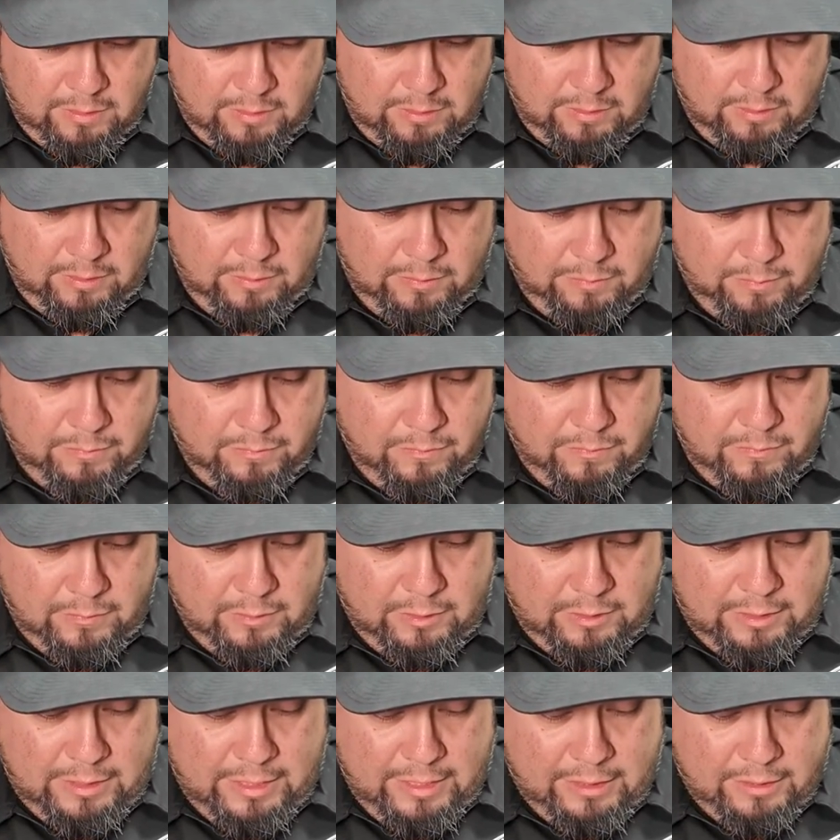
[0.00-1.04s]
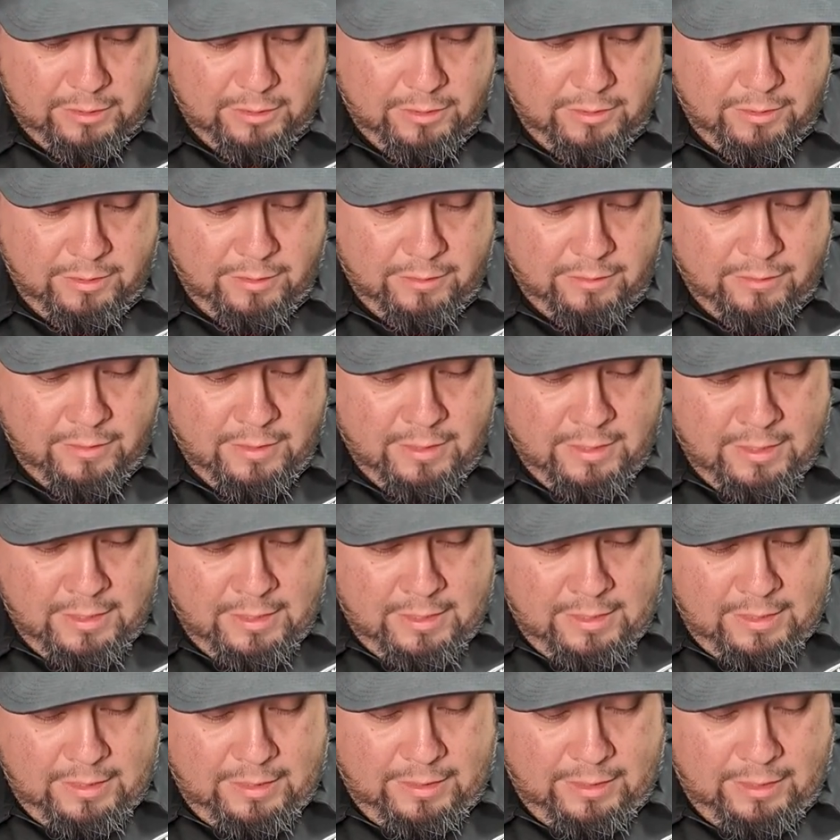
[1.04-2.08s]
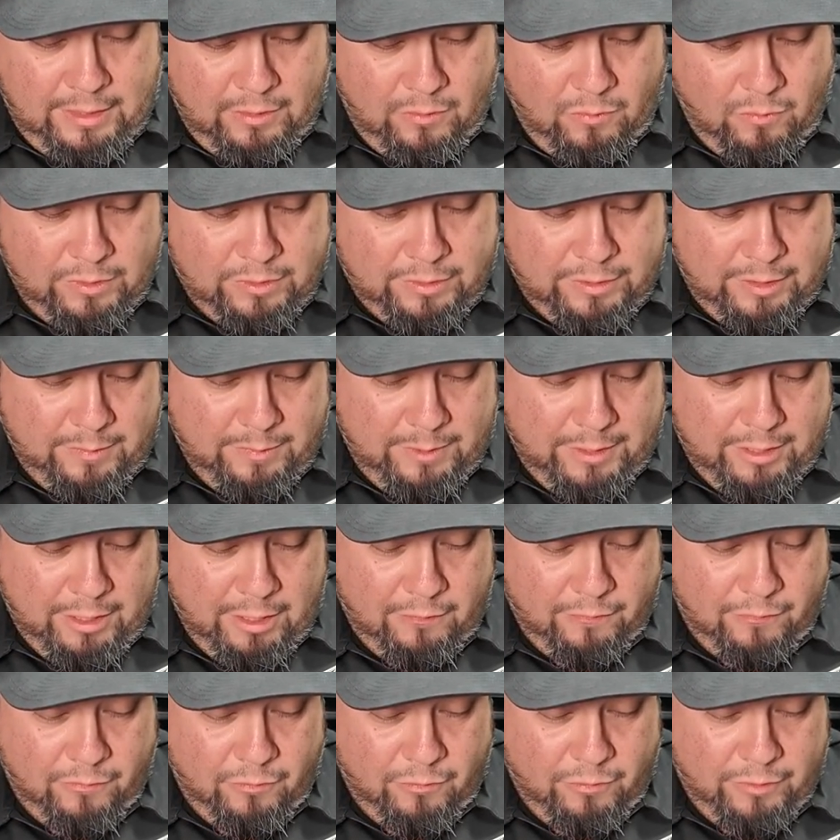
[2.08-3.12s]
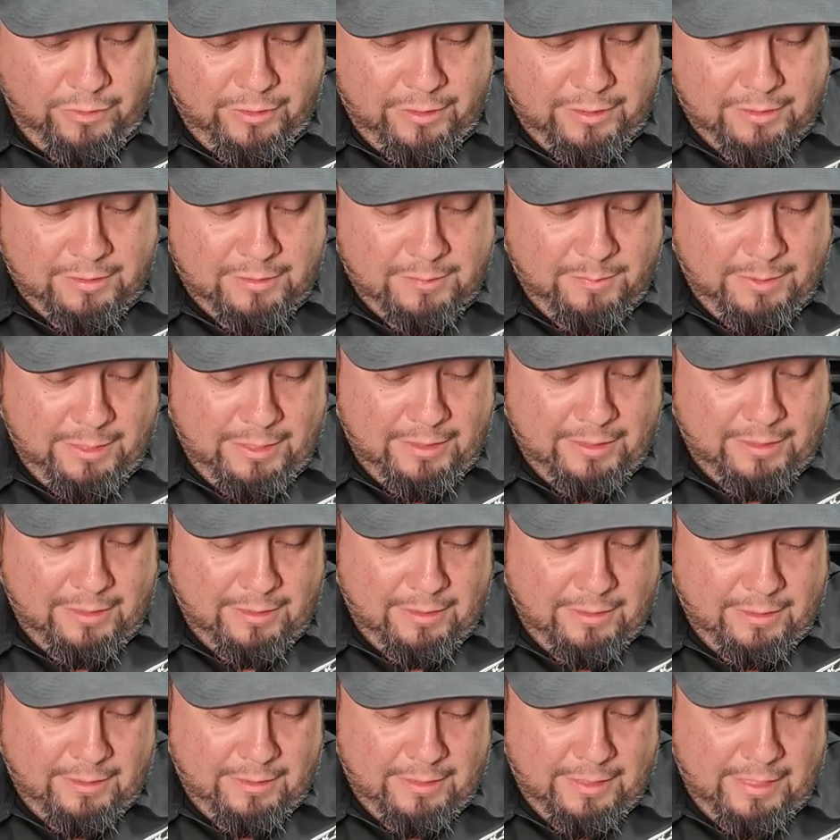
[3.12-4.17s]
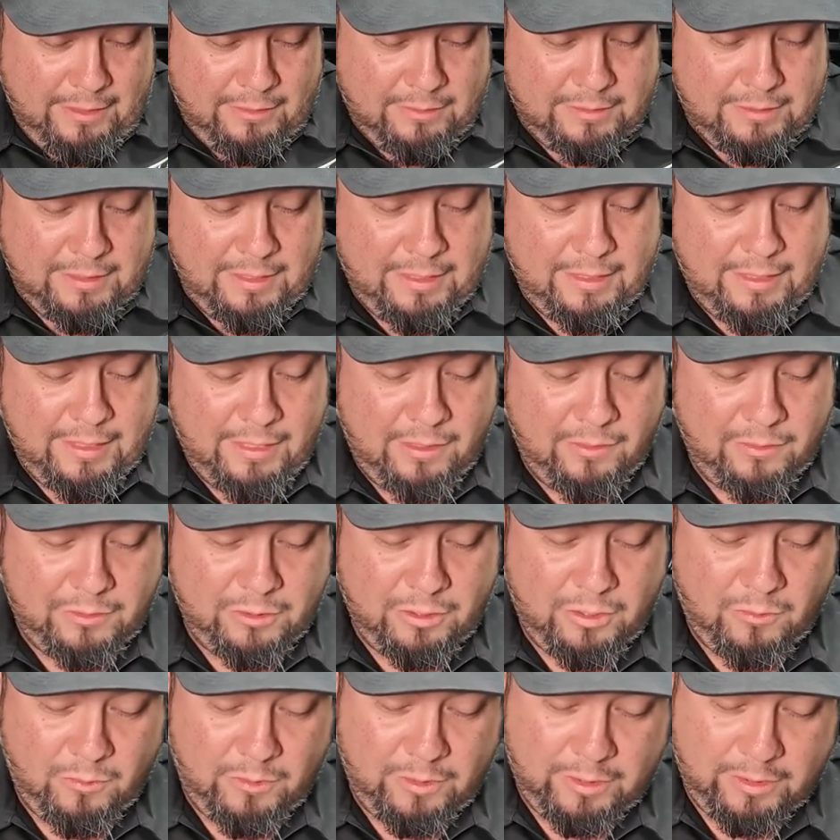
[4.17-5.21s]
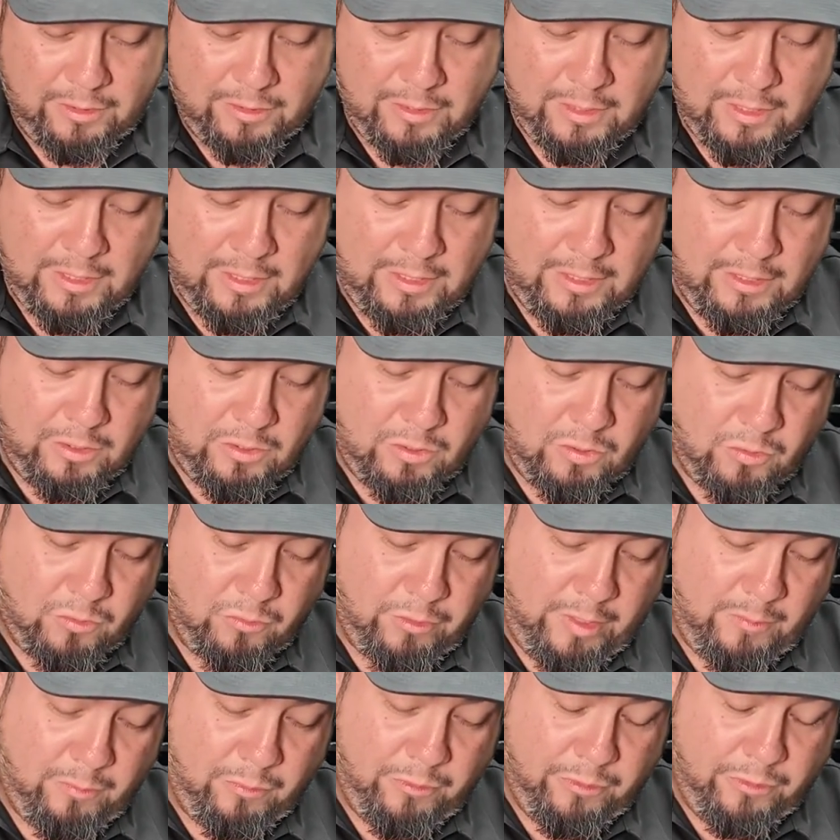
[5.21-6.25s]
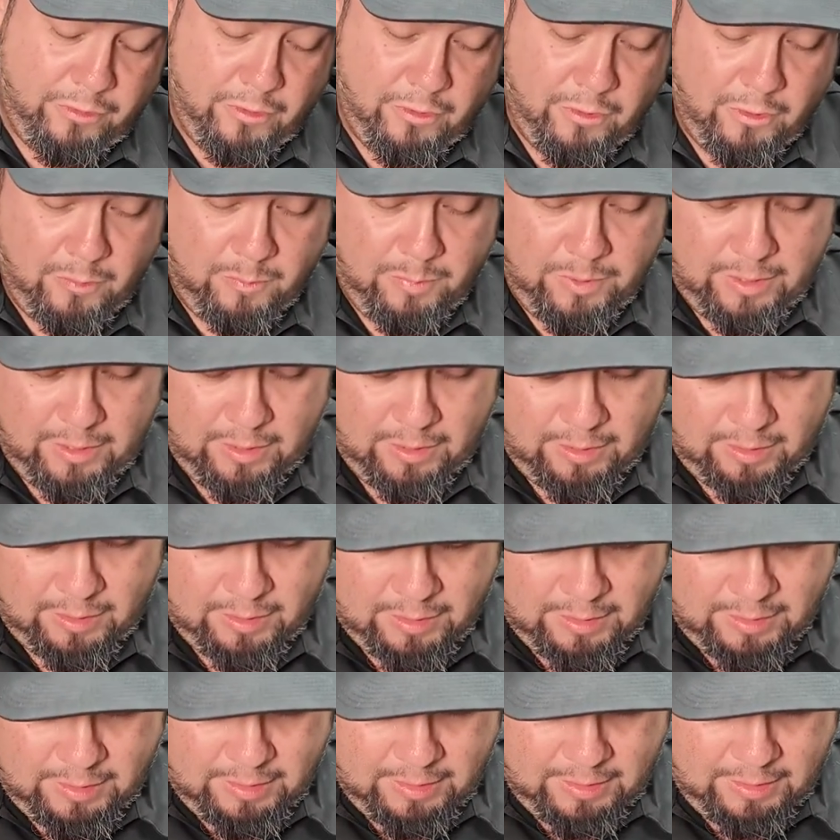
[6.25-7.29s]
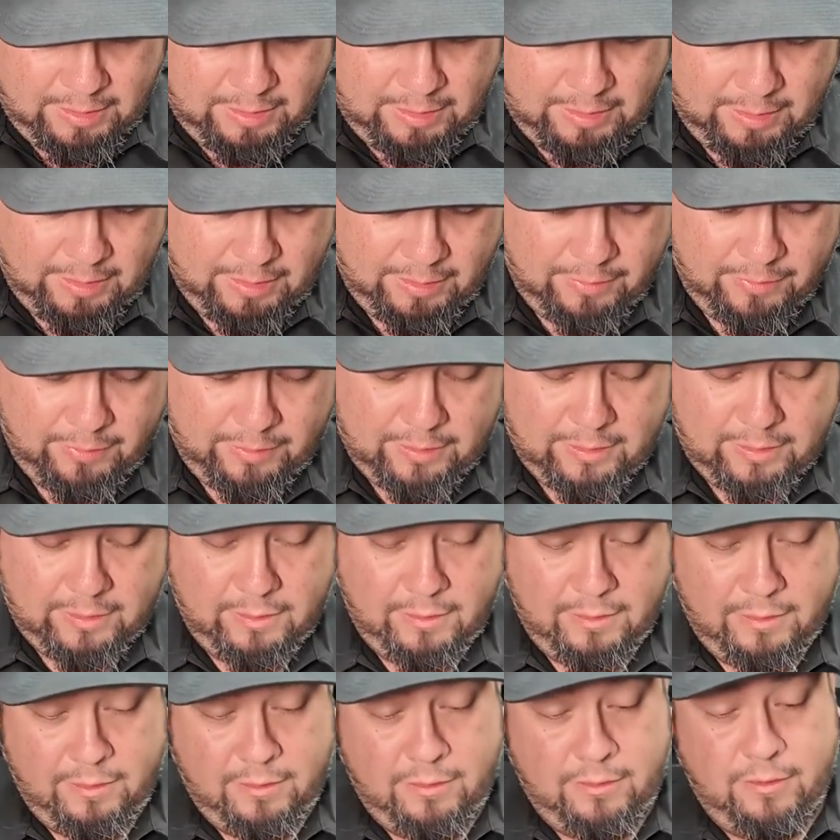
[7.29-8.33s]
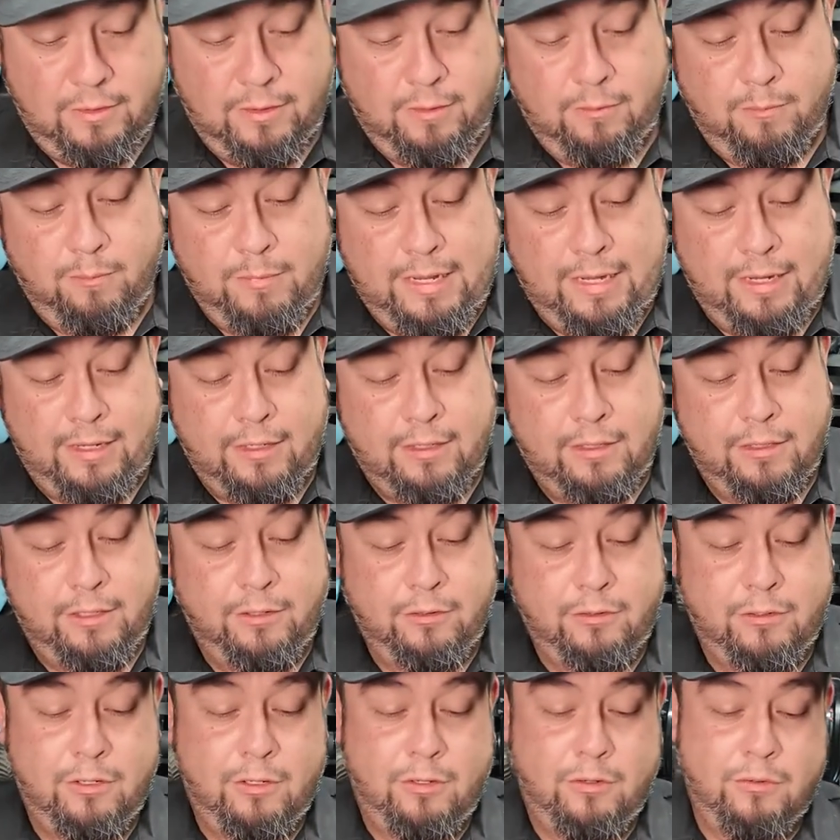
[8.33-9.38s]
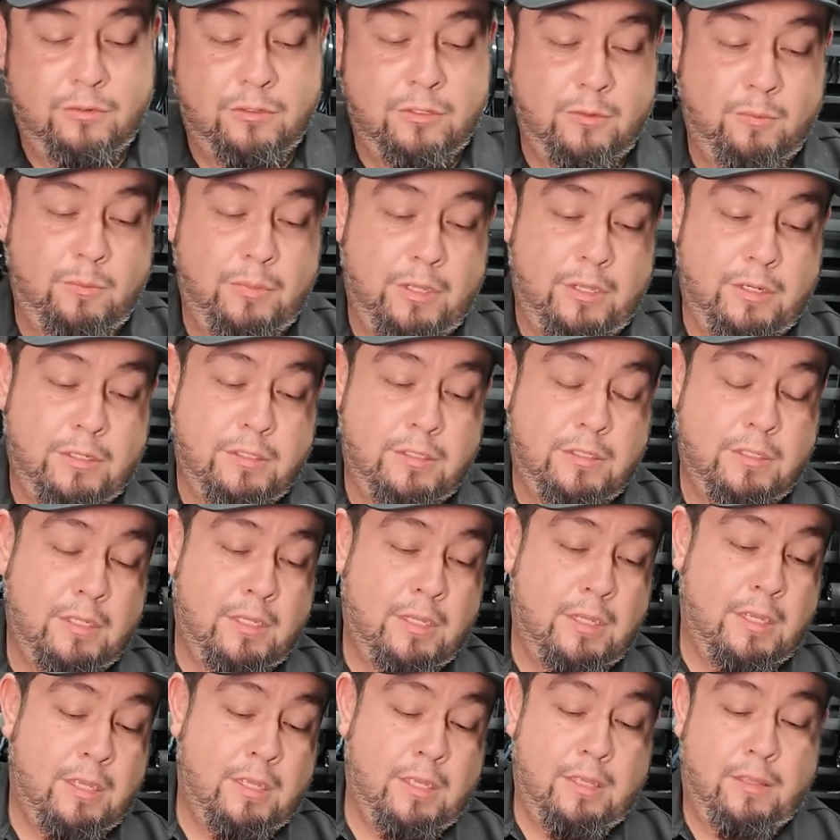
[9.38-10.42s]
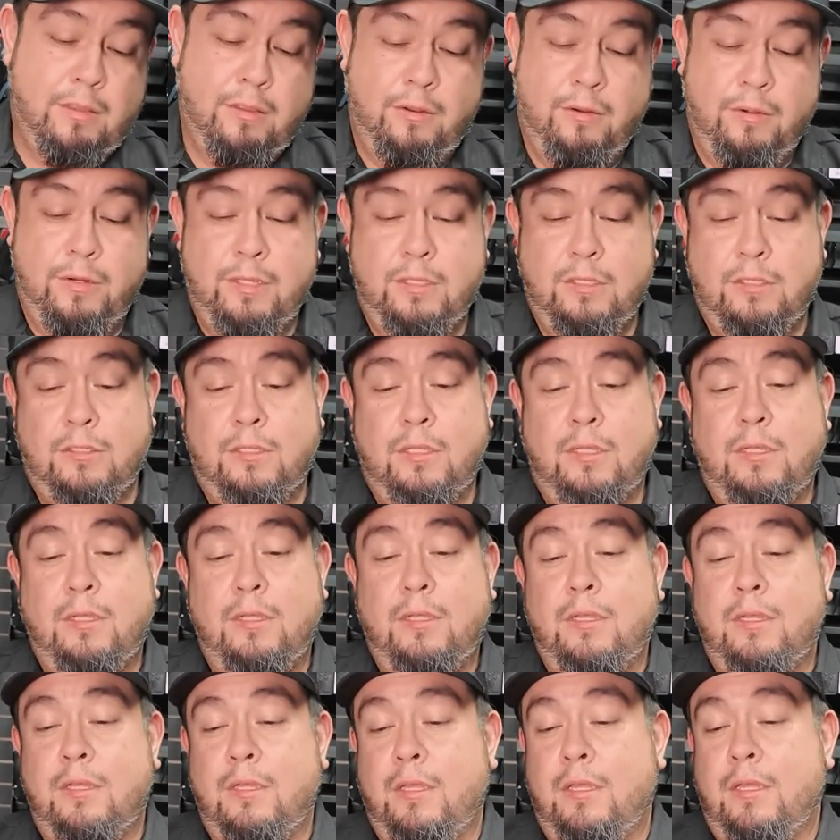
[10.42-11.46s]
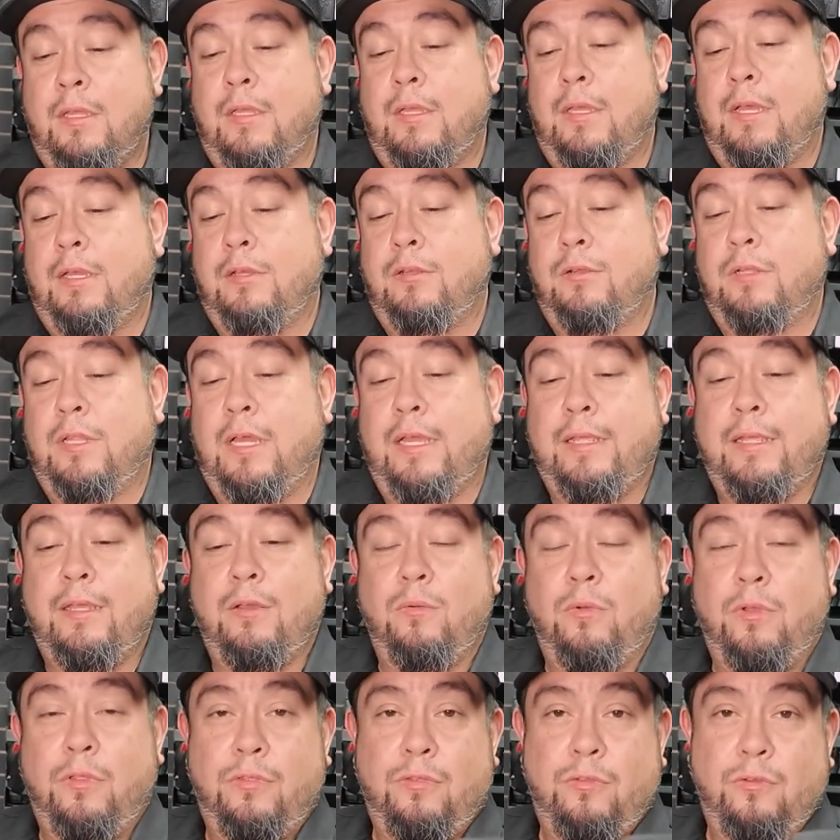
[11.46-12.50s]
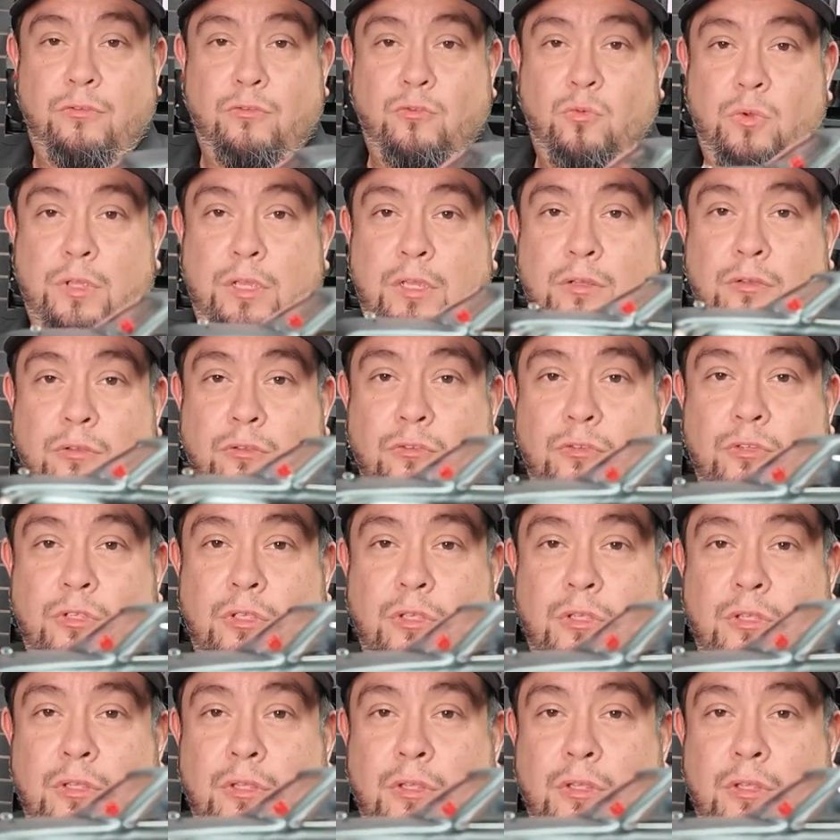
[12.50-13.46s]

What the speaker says: little latch there. And now one thing to be careful with this painting on the outside now is you don't want to scrape with the hood pin the matte clear coat, but there it is. I do like it with those wheels.